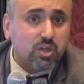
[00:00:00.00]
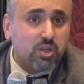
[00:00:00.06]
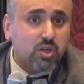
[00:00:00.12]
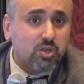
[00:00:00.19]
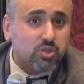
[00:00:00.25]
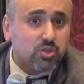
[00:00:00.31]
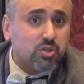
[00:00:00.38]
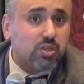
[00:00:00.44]
and
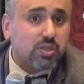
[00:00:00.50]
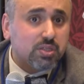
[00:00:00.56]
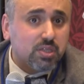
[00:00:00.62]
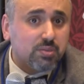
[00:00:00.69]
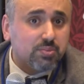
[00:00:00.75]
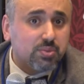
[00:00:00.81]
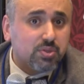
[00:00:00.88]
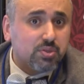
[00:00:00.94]
culturally
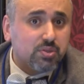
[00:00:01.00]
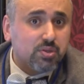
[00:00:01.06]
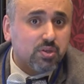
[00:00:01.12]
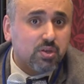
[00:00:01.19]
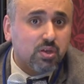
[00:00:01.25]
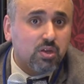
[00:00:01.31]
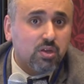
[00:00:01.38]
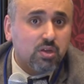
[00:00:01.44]
accepted.
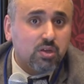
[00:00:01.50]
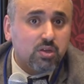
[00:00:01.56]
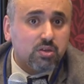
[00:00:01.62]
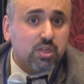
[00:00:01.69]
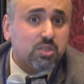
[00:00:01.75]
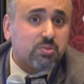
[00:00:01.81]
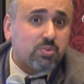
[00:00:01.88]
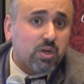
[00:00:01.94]

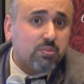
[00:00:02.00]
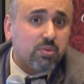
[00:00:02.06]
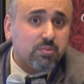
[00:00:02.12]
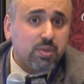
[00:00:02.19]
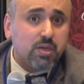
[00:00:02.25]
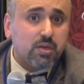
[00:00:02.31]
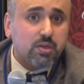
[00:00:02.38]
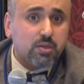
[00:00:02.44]
That's
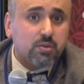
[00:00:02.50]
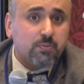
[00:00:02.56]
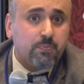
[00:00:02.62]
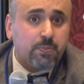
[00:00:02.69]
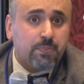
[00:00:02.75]
problematic.